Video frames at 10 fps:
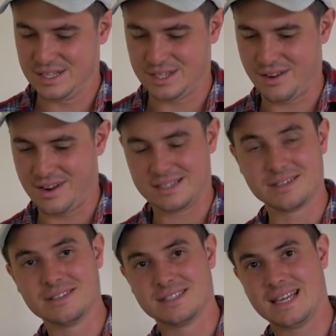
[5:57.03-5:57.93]
So, as
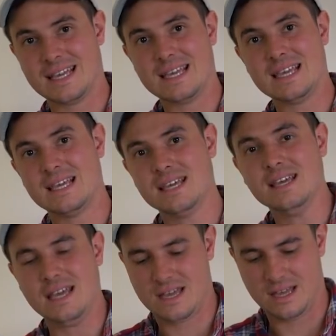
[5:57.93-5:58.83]
you can see
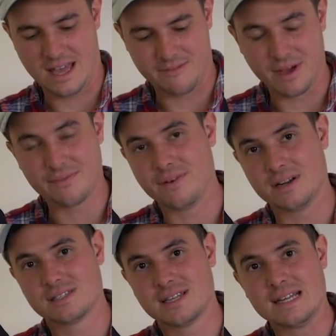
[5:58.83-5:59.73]
here, I have my
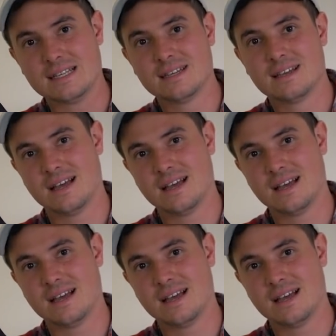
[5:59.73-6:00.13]
front seat